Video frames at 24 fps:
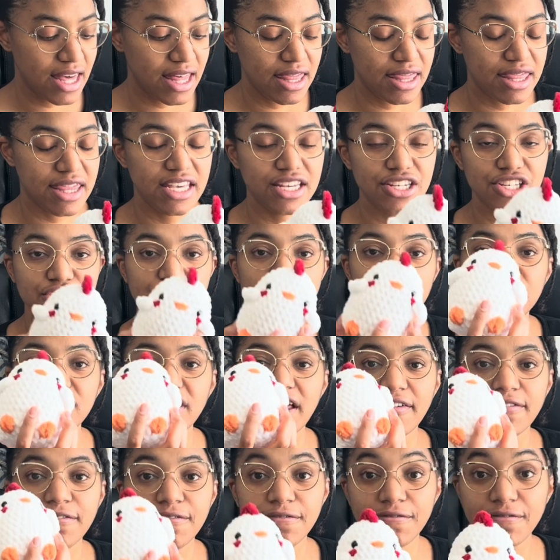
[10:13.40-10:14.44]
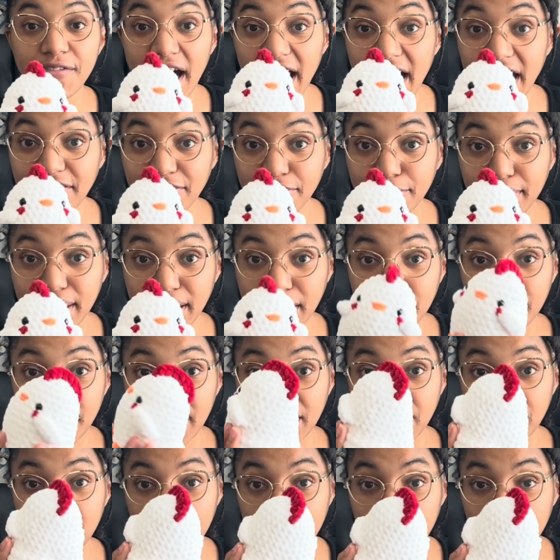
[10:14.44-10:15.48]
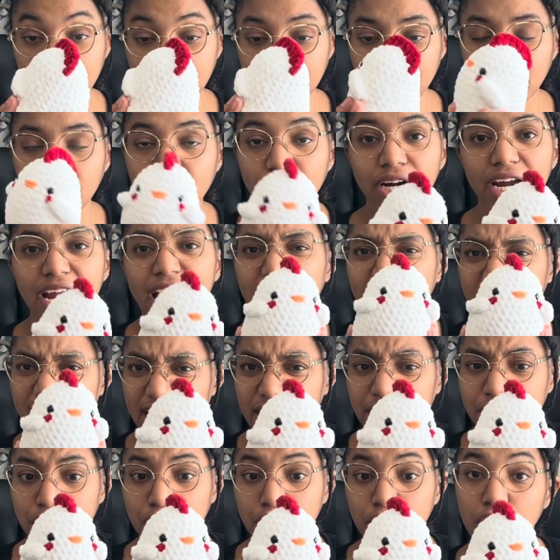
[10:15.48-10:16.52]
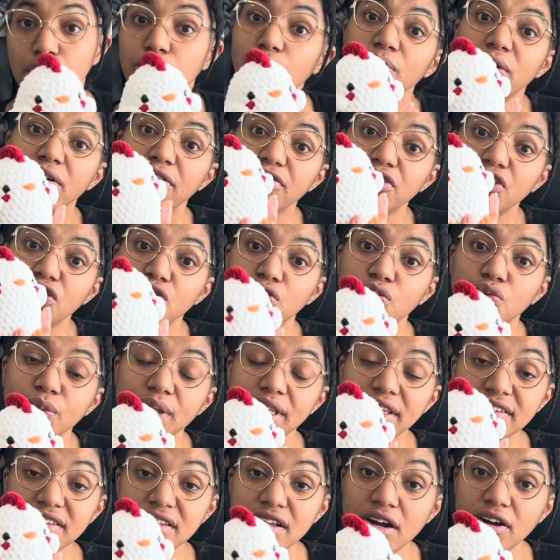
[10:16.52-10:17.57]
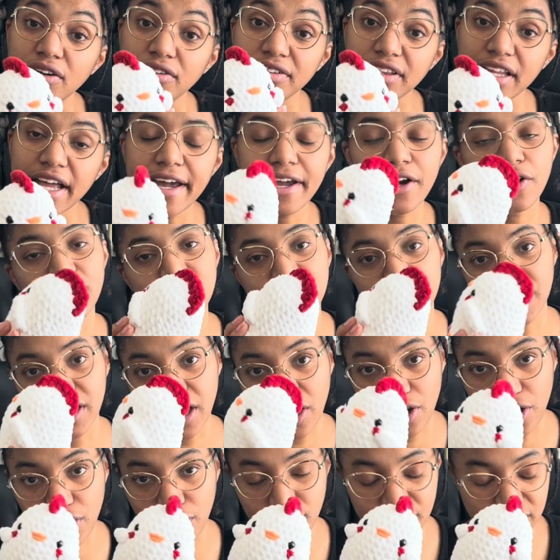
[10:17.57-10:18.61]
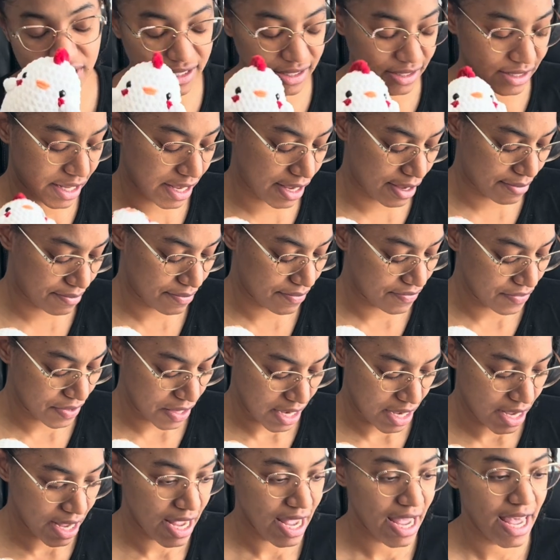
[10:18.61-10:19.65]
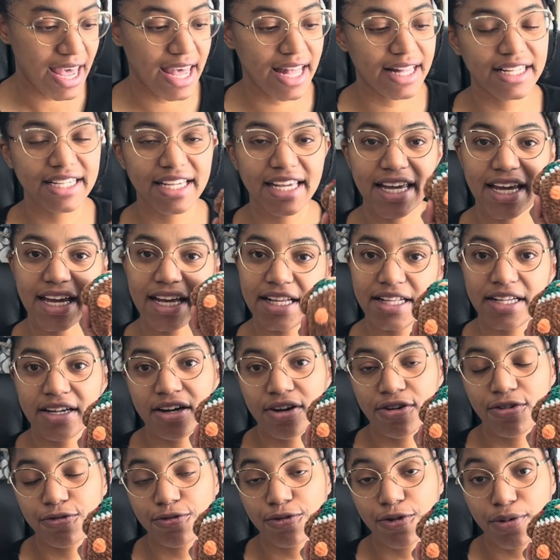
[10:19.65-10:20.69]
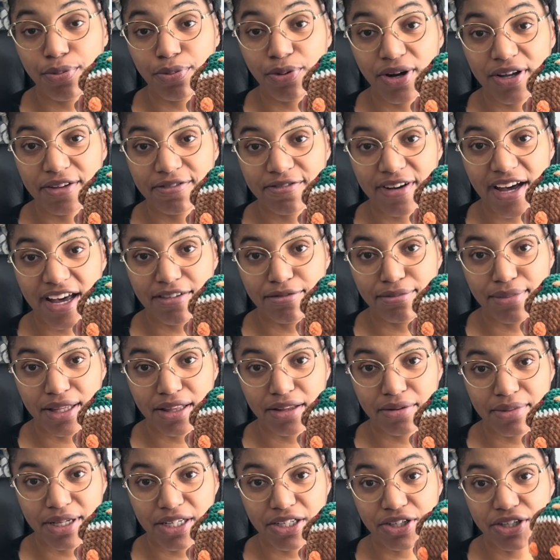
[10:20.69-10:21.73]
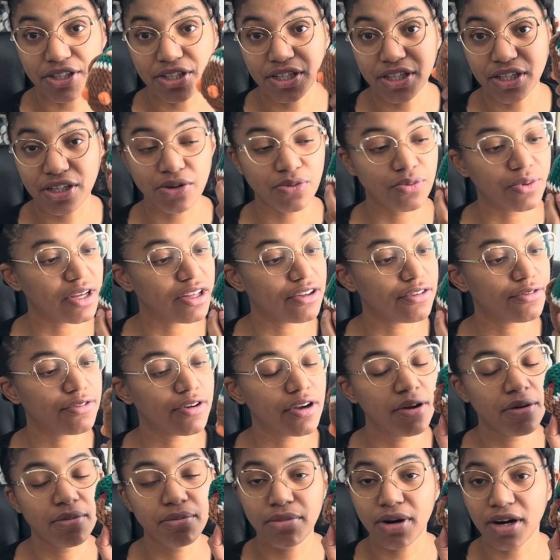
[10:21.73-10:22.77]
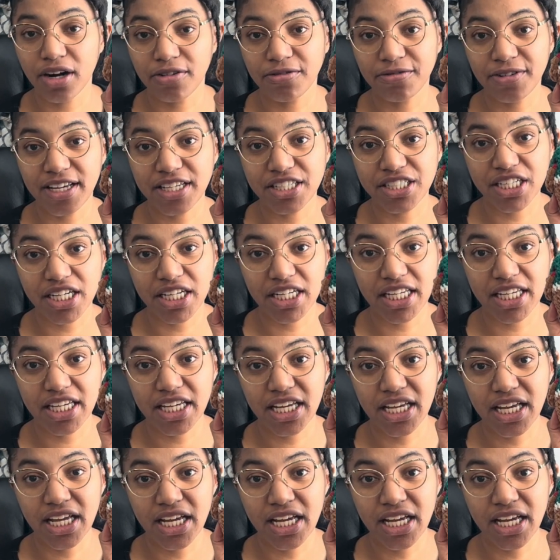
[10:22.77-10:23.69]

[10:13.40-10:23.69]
This used a 5mm hook or H hook with Sweet Snuggles Light or Chanel Home Slim. And again, 4.5mm hook with Parfait Chunky